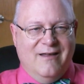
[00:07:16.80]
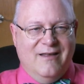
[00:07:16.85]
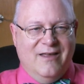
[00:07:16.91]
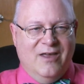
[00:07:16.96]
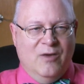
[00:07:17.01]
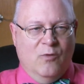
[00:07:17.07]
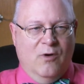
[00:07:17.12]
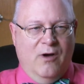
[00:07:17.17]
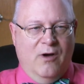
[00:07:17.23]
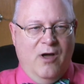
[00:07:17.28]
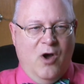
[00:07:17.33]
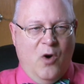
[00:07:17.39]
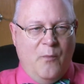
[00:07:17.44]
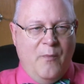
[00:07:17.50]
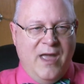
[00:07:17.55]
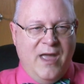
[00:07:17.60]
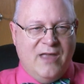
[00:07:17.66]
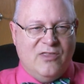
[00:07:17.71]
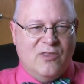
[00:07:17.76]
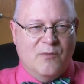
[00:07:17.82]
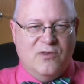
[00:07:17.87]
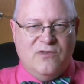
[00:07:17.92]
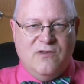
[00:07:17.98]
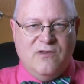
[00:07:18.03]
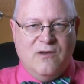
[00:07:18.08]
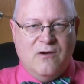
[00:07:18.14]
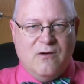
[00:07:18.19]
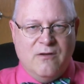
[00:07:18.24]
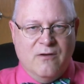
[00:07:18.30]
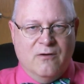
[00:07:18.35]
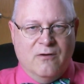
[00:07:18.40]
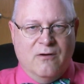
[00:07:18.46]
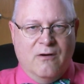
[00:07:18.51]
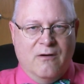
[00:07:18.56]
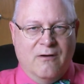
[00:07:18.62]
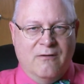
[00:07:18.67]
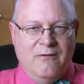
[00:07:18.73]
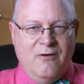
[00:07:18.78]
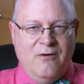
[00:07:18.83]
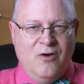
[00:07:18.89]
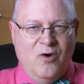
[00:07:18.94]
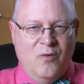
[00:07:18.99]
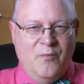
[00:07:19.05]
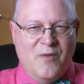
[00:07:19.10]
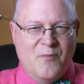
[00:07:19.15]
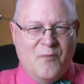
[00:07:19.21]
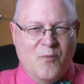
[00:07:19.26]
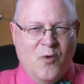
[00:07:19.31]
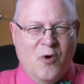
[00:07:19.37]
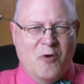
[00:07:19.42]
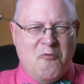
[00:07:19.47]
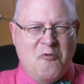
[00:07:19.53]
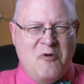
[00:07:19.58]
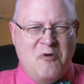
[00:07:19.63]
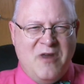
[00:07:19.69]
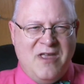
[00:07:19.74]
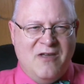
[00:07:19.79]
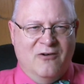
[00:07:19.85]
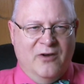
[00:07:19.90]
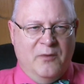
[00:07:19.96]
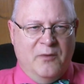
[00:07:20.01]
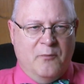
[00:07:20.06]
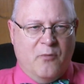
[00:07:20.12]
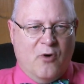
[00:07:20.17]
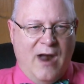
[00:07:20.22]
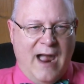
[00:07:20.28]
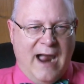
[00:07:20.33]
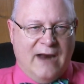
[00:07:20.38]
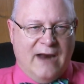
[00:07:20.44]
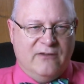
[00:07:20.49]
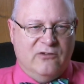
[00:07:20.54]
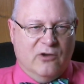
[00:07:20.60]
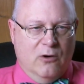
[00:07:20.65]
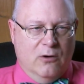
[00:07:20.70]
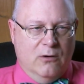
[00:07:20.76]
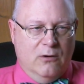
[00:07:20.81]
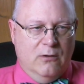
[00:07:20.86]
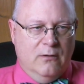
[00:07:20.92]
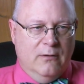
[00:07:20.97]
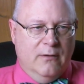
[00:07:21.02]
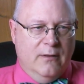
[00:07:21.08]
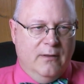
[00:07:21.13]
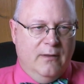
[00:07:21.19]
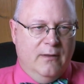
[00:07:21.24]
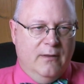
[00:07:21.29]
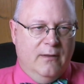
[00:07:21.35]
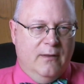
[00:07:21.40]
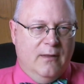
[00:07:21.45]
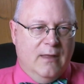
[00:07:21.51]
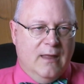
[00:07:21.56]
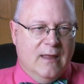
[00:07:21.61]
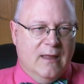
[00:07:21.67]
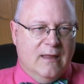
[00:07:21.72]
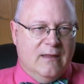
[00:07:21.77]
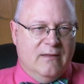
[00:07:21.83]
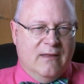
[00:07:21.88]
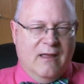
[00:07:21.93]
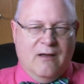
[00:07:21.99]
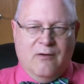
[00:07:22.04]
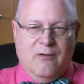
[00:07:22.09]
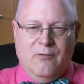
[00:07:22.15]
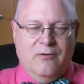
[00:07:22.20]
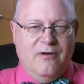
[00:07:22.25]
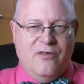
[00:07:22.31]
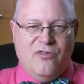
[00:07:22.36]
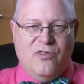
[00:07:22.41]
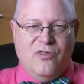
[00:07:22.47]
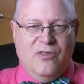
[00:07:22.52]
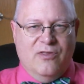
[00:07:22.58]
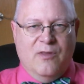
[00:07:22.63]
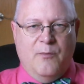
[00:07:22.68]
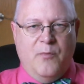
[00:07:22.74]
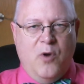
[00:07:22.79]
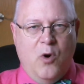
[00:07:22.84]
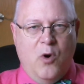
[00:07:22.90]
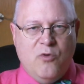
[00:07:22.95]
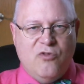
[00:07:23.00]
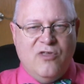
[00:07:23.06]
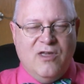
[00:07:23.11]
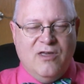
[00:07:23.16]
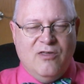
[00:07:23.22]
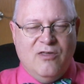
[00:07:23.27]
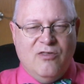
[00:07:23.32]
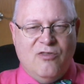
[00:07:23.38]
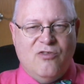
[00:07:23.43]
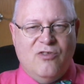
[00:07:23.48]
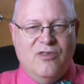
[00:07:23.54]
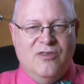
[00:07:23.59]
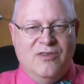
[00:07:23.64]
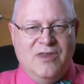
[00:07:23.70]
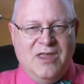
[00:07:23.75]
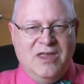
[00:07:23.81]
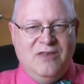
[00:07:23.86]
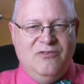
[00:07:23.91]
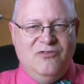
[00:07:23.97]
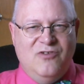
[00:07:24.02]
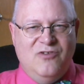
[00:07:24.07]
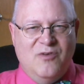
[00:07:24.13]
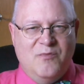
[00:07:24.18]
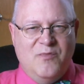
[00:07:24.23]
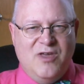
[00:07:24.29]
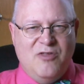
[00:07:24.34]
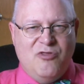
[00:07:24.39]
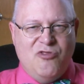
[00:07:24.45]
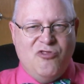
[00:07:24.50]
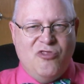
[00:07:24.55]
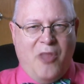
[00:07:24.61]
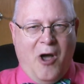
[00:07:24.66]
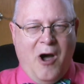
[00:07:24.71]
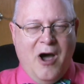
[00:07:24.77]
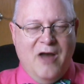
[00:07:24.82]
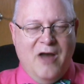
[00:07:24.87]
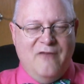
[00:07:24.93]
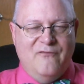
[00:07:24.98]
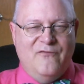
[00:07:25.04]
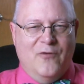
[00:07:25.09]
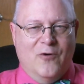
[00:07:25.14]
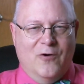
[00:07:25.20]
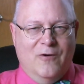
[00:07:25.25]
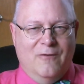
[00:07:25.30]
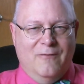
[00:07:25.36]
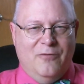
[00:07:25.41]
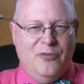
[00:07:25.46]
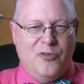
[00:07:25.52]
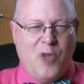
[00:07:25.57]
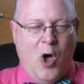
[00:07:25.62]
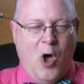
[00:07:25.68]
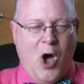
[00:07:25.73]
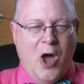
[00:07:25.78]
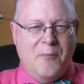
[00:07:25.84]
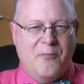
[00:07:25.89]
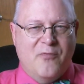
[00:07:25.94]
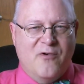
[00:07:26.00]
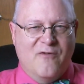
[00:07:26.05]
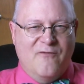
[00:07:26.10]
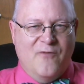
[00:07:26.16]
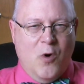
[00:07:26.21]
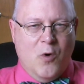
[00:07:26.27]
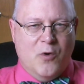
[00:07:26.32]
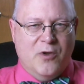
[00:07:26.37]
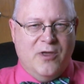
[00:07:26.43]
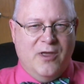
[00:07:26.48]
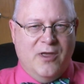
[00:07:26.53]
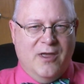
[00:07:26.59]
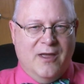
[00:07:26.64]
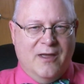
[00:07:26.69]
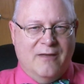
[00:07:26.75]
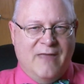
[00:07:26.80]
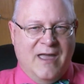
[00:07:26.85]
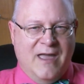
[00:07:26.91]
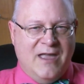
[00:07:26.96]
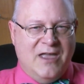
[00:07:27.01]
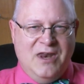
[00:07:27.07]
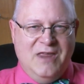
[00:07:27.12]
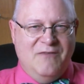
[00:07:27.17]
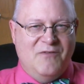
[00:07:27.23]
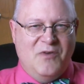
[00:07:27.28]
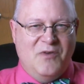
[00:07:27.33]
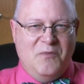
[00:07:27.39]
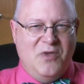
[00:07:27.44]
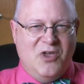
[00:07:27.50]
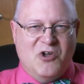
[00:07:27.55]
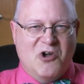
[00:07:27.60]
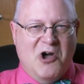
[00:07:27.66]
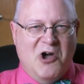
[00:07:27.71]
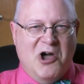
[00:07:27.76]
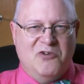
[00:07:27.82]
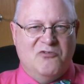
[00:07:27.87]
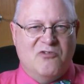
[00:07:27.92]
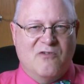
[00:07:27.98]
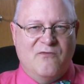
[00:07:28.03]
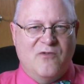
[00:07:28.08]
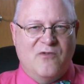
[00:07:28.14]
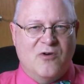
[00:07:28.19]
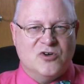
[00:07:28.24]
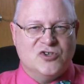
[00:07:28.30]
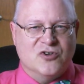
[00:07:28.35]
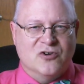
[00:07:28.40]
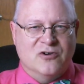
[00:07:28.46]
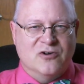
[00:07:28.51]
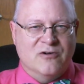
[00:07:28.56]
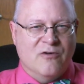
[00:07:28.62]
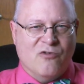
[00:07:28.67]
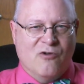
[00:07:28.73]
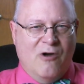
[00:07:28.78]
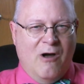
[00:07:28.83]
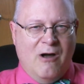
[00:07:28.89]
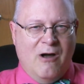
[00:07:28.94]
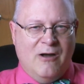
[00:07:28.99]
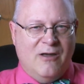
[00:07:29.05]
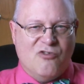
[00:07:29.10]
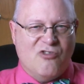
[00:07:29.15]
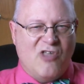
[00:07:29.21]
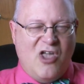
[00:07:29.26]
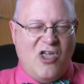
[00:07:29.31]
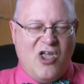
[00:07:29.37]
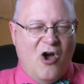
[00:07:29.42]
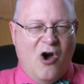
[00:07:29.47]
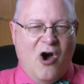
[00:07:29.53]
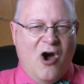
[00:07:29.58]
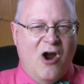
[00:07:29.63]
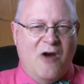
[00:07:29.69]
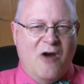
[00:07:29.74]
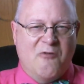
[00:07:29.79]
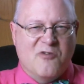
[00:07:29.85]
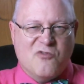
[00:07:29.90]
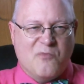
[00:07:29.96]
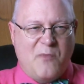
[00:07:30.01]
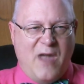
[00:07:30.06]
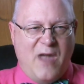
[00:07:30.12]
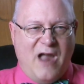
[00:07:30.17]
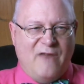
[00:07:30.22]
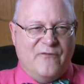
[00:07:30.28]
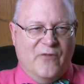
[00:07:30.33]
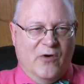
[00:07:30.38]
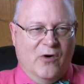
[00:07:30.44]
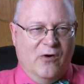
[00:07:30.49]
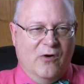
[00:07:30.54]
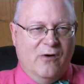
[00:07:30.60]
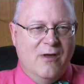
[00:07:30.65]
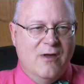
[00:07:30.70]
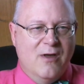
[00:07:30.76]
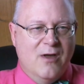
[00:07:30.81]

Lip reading: It will help make the material a little bit more real and practical. Now, listen, the postings need to be thoughtful, thought-provoking. They can even be controversial as long as they are respectful.